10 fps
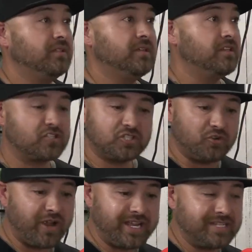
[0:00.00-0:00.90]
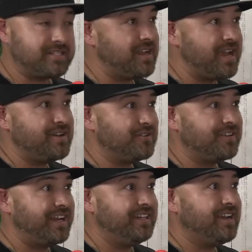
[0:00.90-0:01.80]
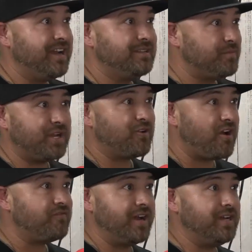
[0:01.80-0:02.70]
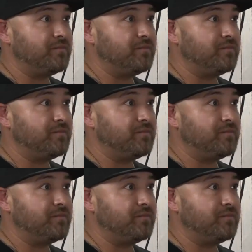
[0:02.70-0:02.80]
The sooner I get to 999, yeah, the better off exactly, I am,